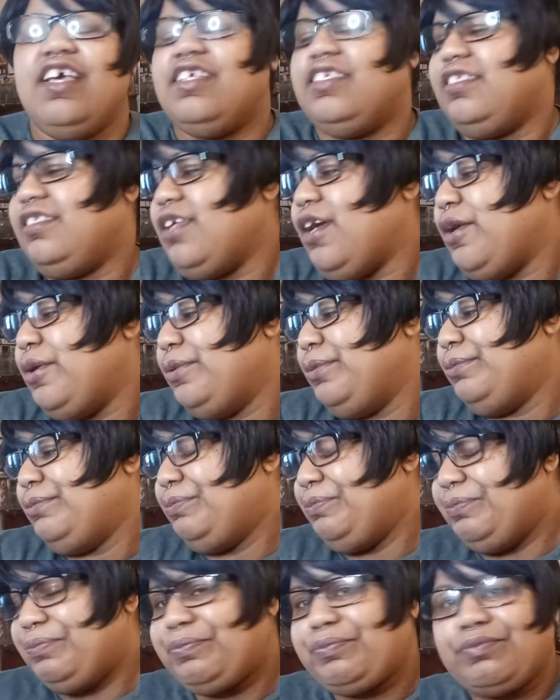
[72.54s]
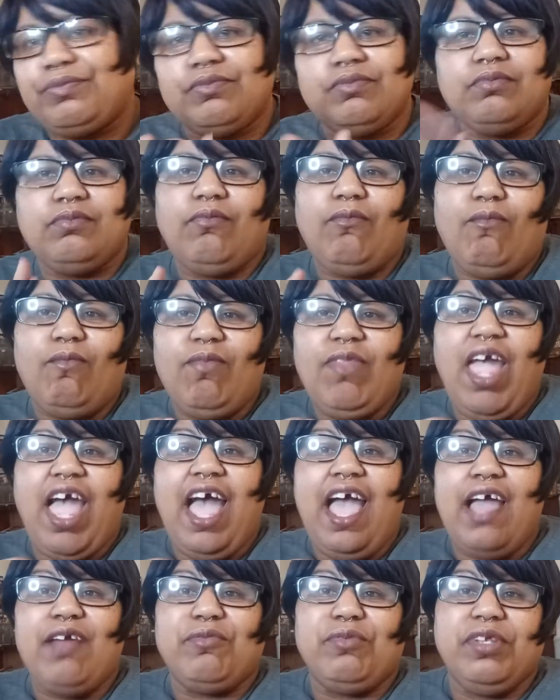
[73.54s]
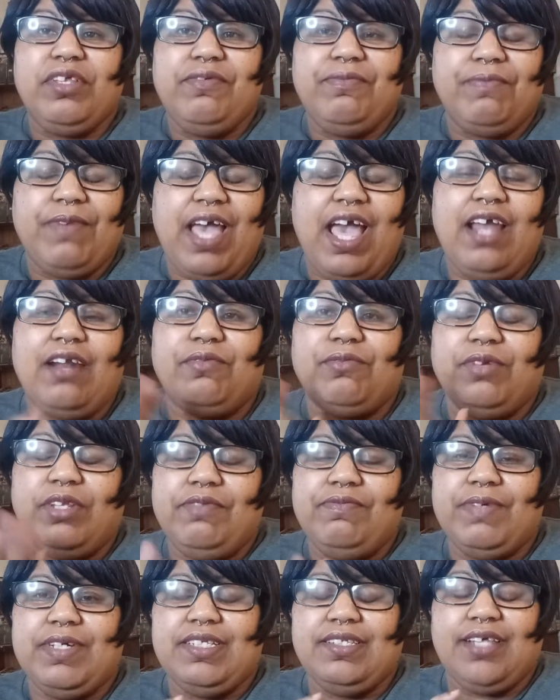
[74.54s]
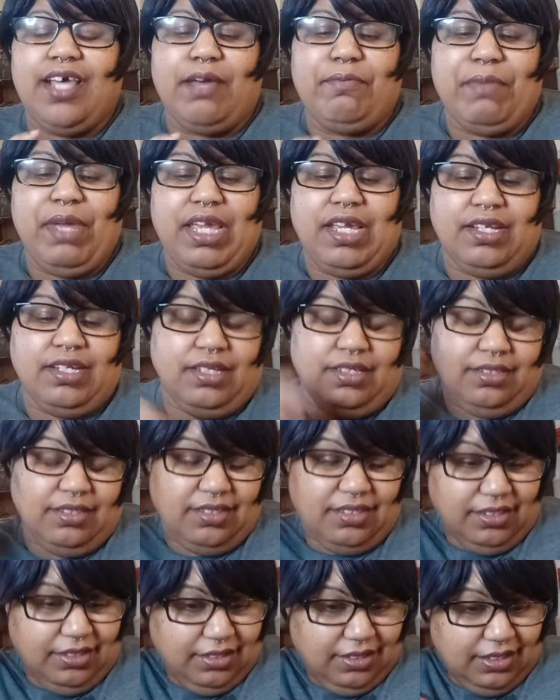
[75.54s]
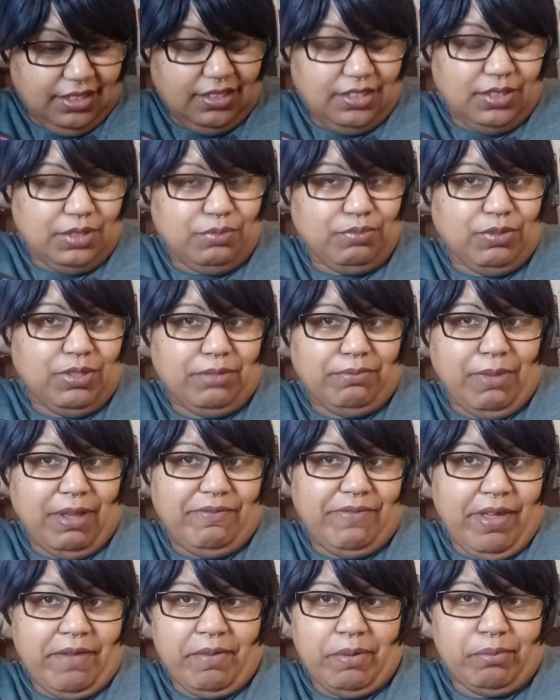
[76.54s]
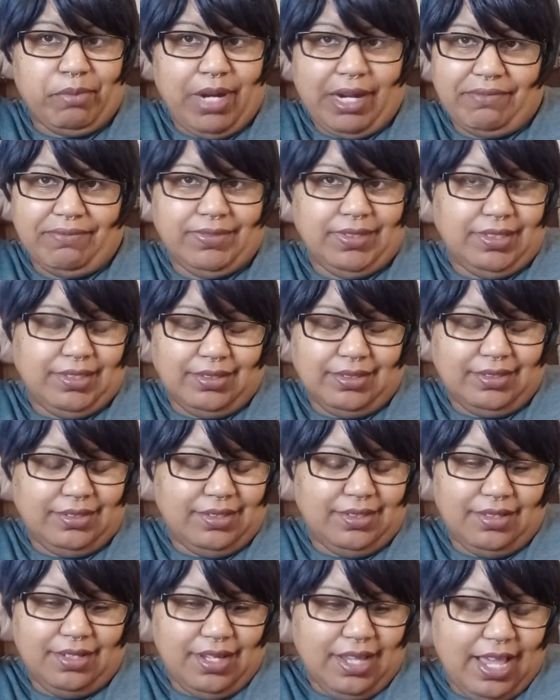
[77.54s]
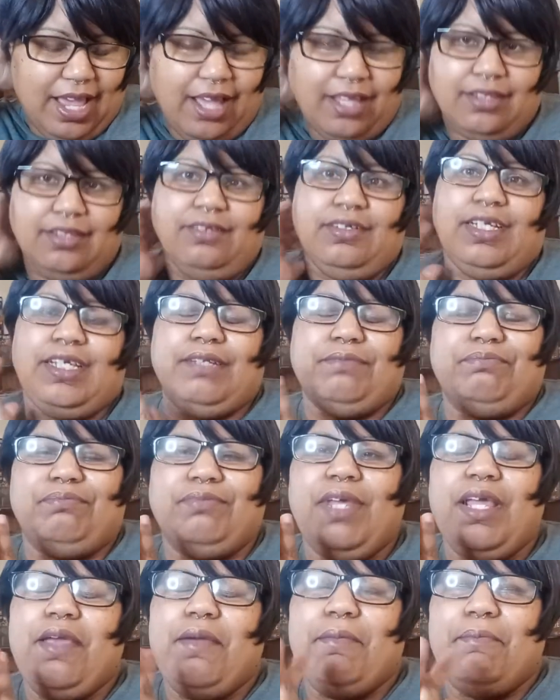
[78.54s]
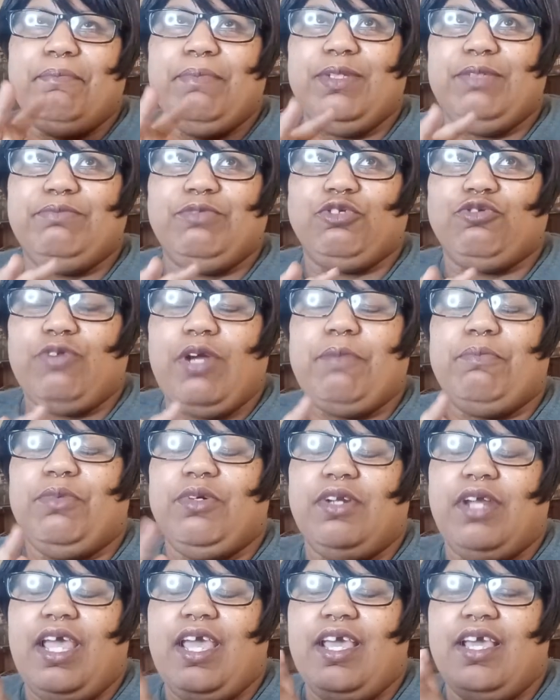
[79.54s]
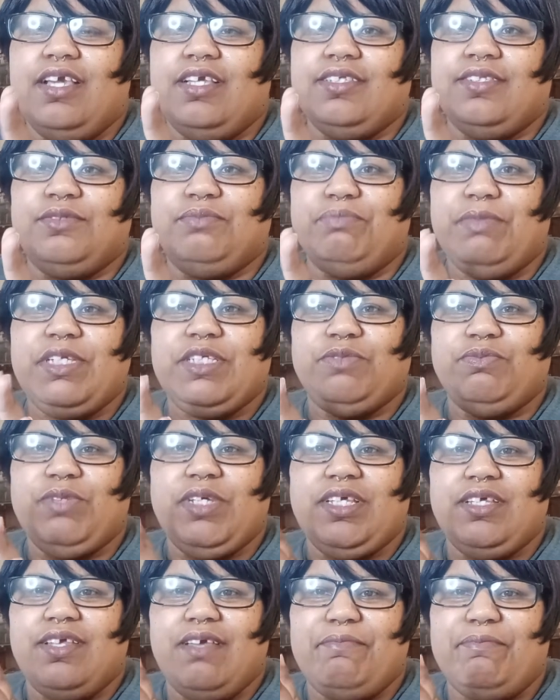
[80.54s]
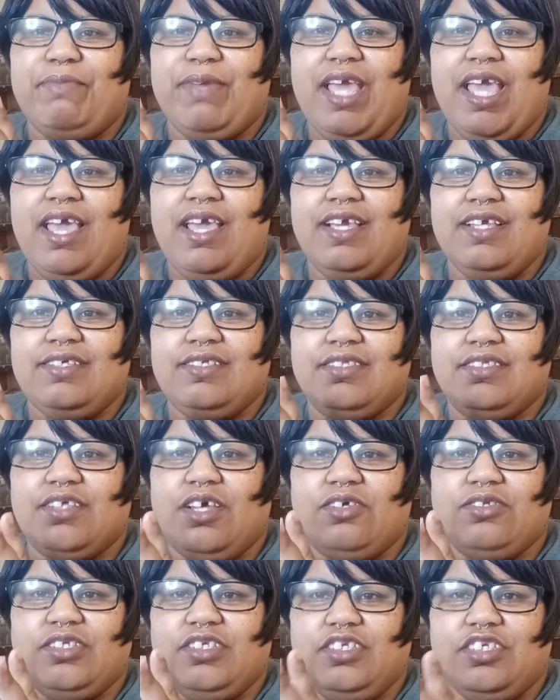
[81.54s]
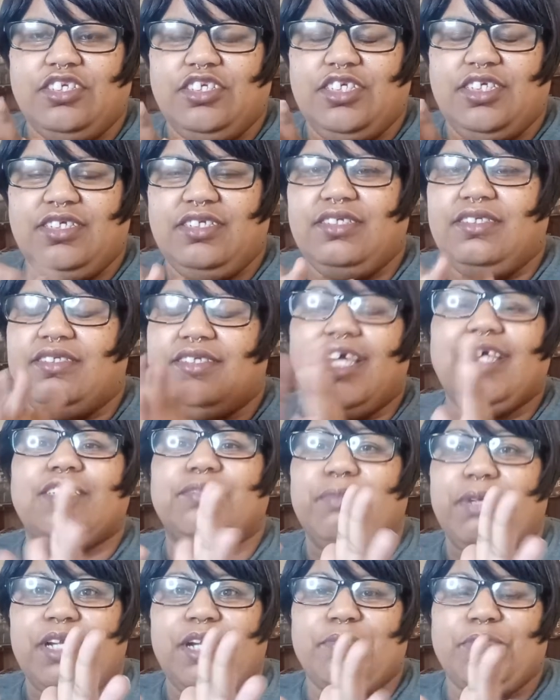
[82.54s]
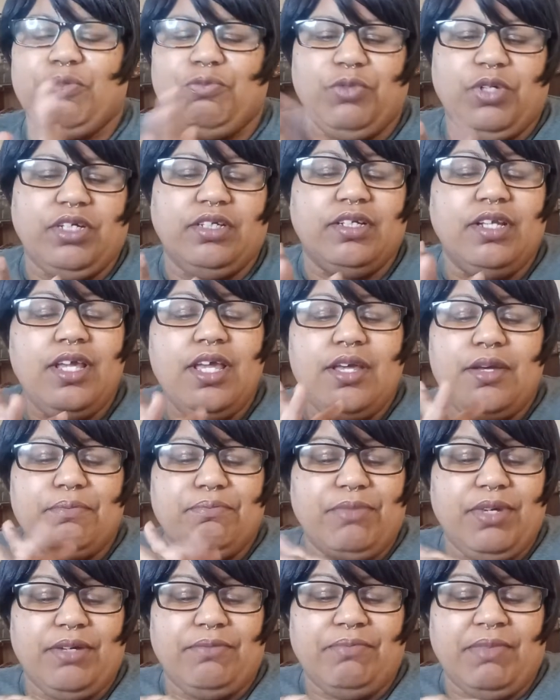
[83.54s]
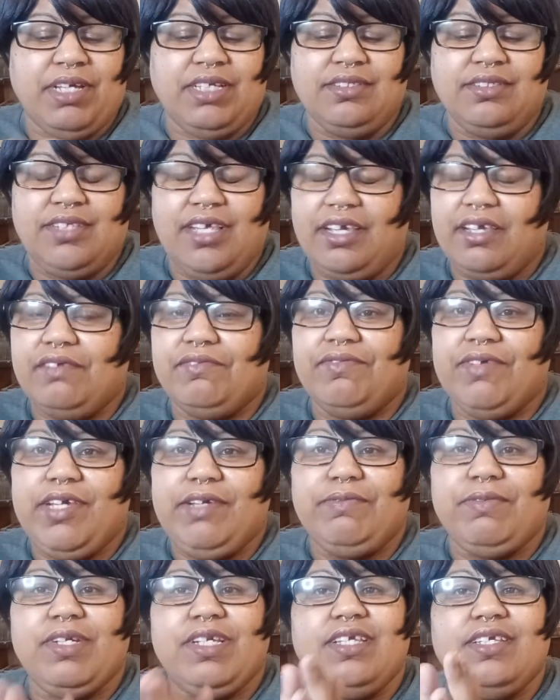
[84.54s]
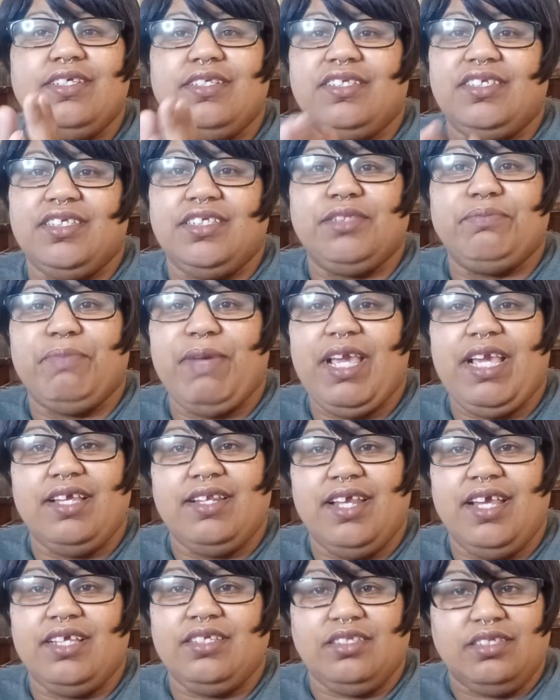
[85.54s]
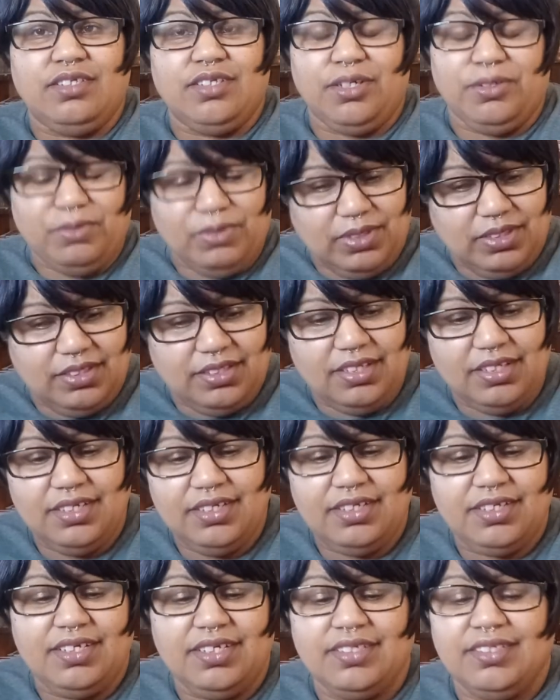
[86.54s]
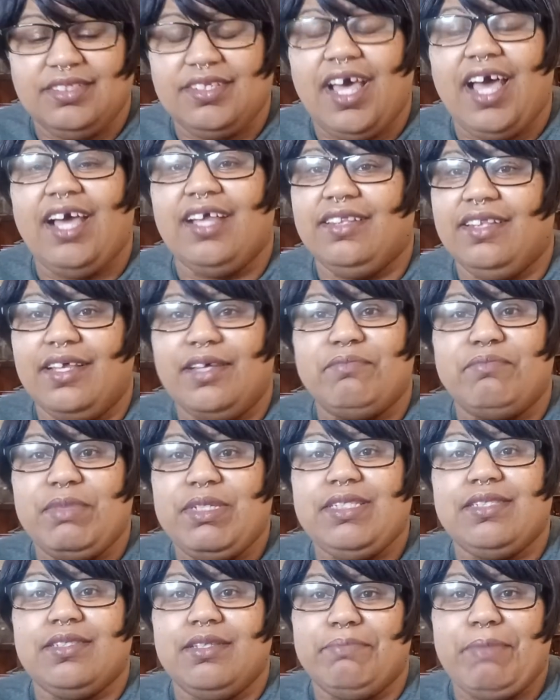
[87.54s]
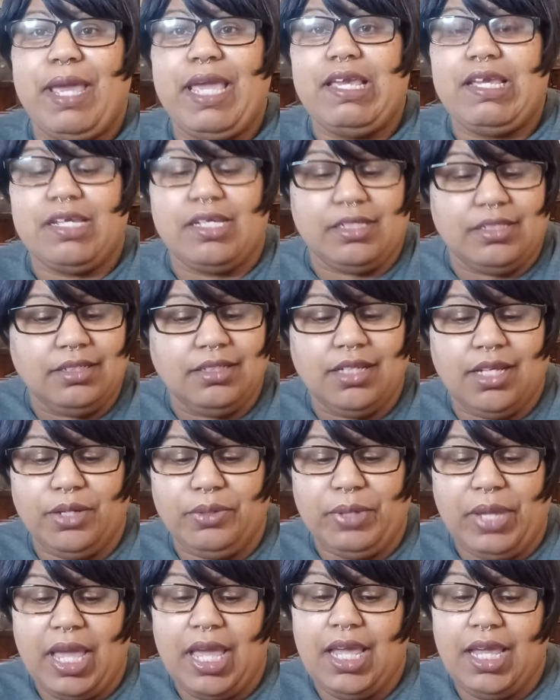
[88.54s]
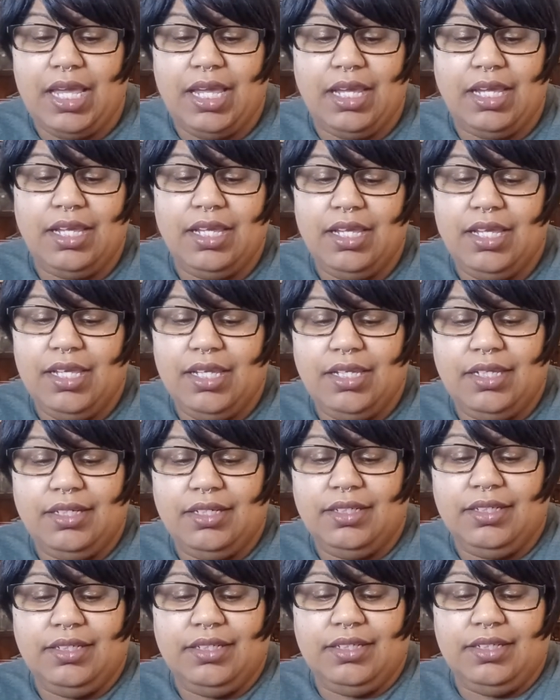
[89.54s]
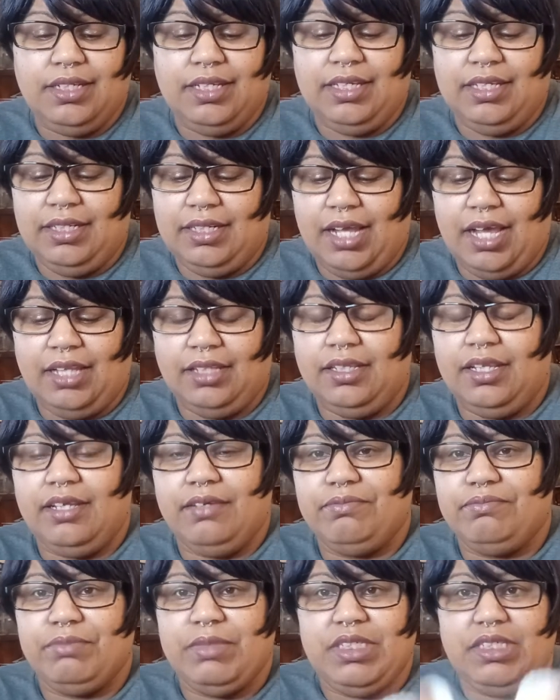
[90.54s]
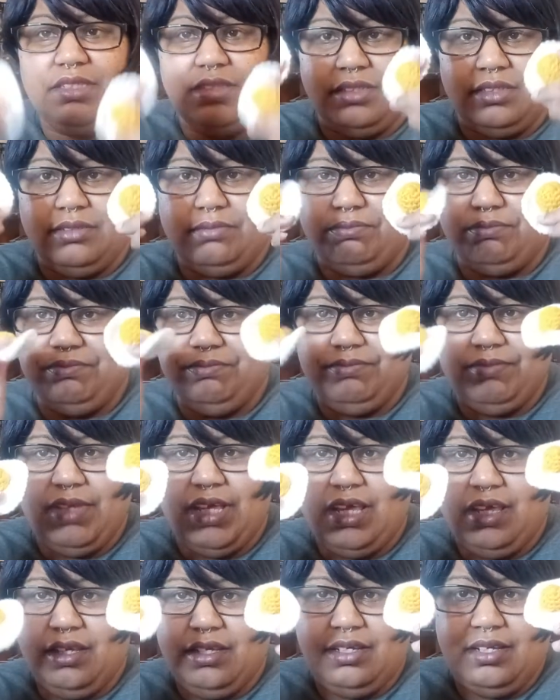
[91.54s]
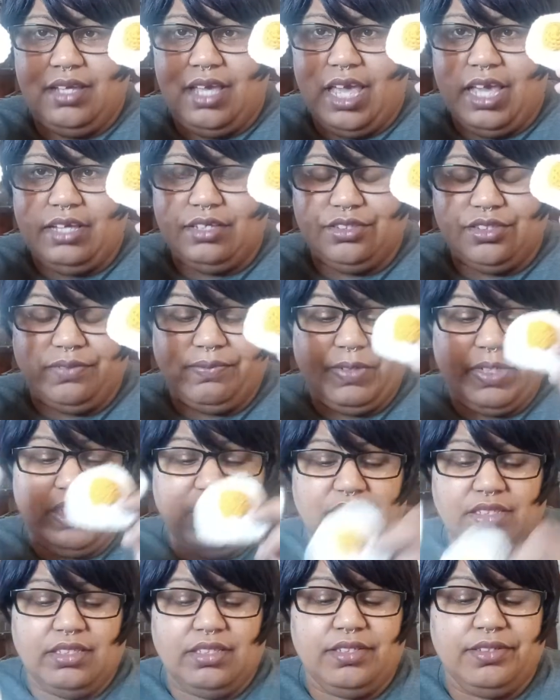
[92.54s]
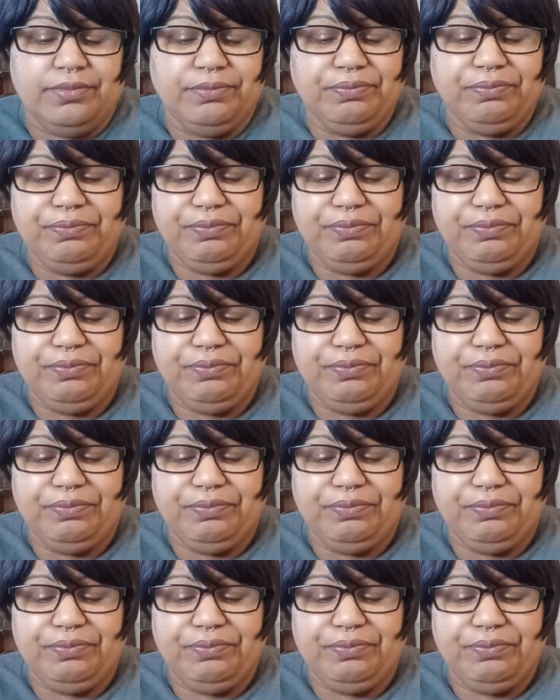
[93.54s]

So, I had a really fun time making these because this is one of my favorite breakfasts, other than scrambled eggs mixed with eggs, sausage, and cheese. That's my number one. But my second favorite is just bacon, eggs, and toast because I love me some bacon, okay? And I love me some eggs over easy.